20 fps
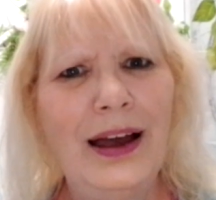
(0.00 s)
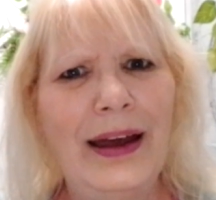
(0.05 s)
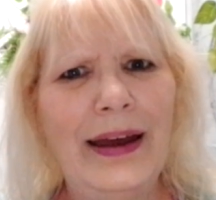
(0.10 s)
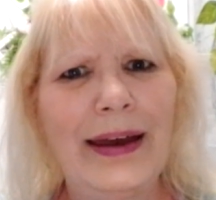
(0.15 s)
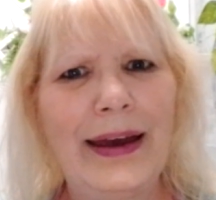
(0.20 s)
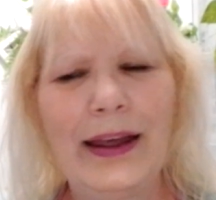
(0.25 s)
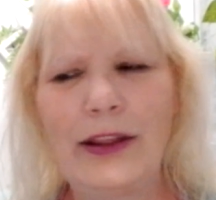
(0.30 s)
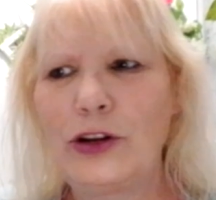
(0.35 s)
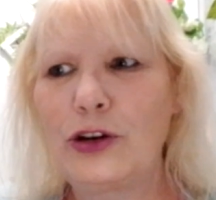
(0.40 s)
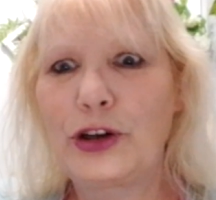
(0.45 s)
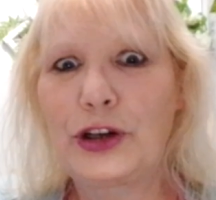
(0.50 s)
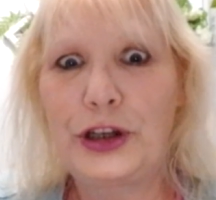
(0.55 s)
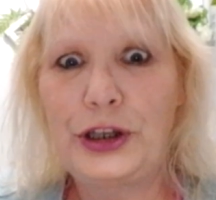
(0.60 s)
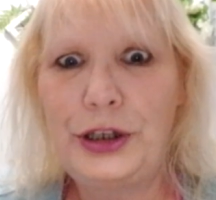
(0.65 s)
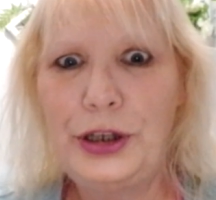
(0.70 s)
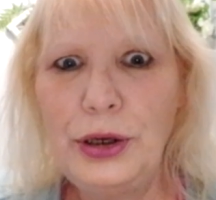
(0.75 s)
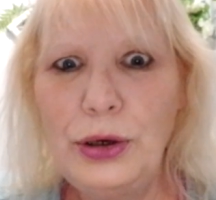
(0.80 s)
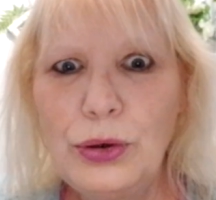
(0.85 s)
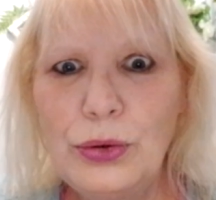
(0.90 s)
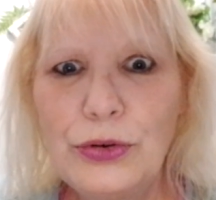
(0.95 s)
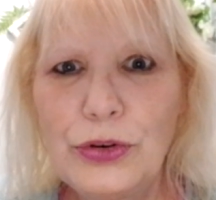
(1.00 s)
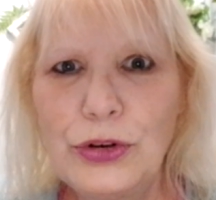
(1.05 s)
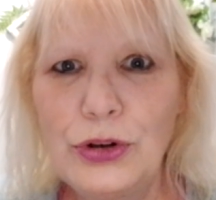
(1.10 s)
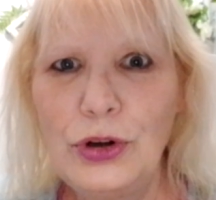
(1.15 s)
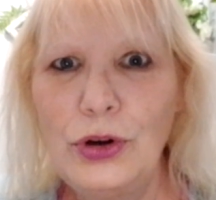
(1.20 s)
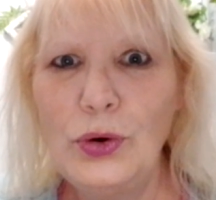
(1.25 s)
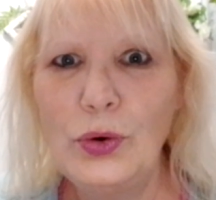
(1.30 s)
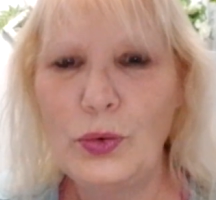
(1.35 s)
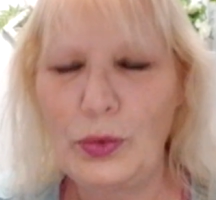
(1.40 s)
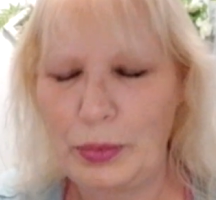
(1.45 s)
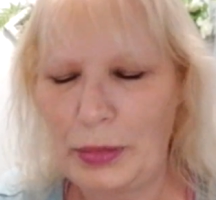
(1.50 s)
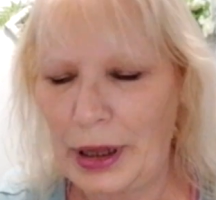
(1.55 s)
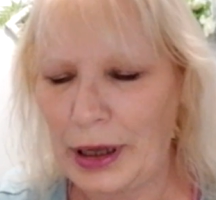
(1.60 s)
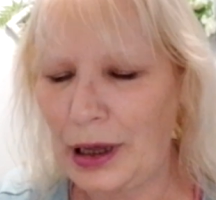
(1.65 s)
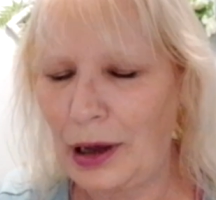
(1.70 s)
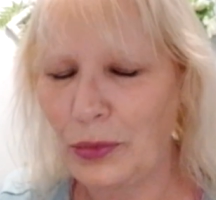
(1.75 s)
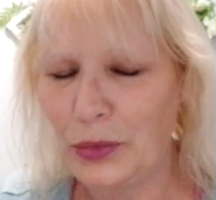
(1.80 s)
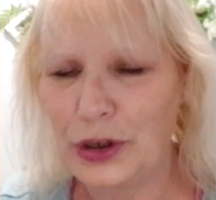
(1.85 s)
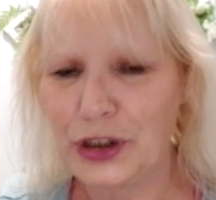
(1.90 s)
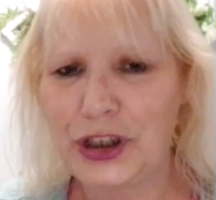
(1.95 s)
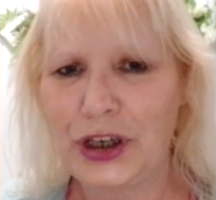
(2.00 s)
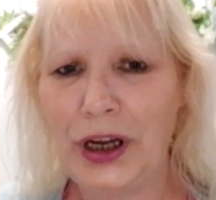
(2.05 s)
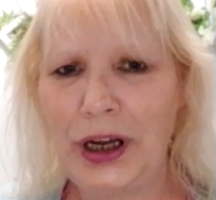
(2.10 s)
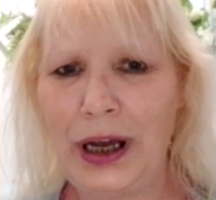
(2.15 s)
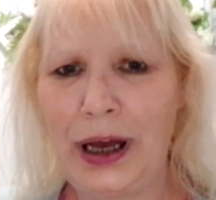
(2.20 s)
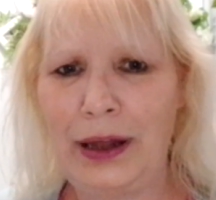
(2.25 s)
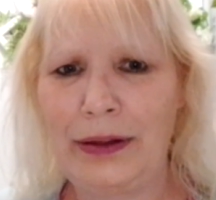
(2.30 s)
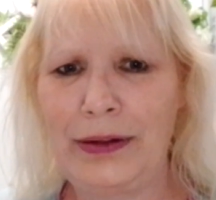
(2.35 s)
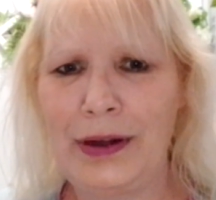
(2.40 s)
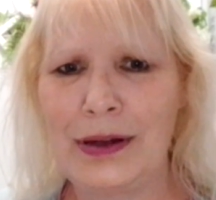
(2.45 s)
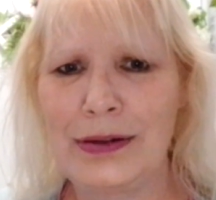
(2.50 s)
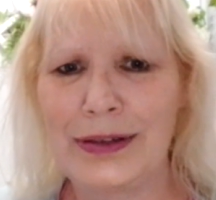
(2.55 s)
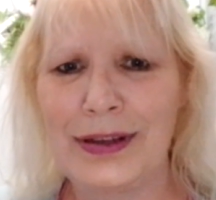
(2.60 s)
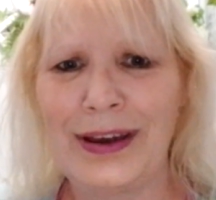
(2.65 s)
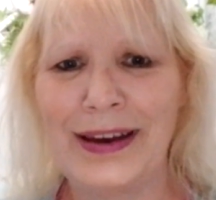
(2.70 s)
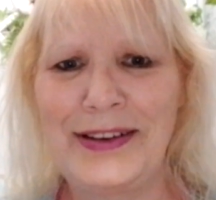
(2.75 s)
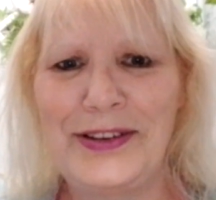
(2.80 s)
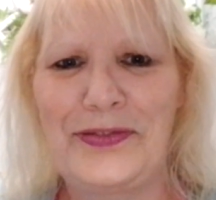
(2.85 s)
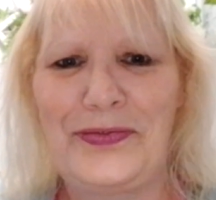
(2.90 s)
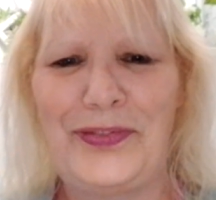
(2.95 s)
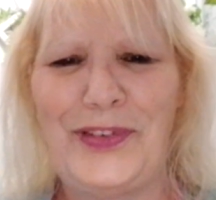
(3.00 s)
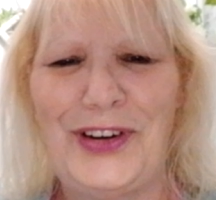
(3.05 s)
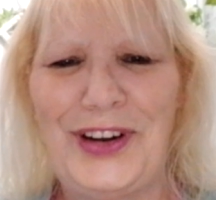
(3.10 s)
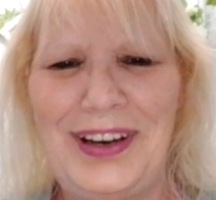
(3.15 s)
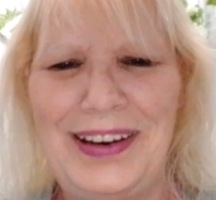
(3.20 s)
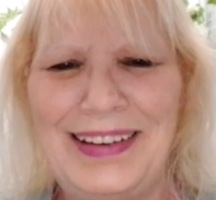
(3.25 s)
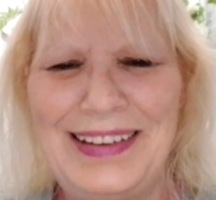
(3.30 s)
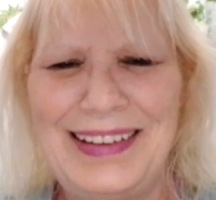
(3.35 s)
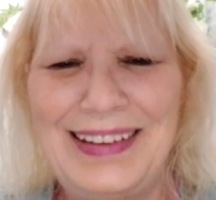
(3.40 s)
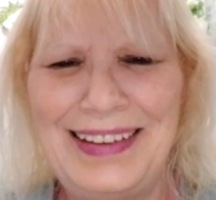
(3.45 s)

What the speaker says: and they're cute too. Like, I wish I had that size foot.